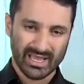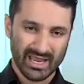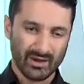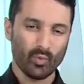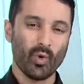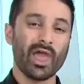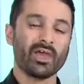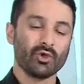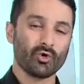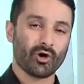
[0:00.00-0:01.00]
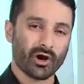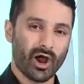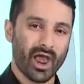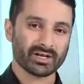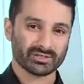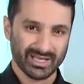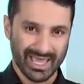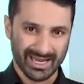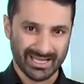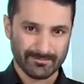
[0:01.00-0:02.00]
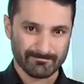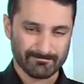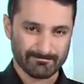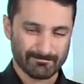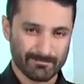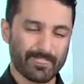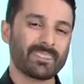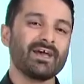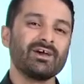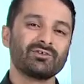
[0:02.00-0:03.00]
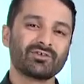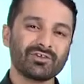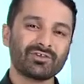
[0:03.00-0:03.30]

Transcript: in where you are actually heading. So the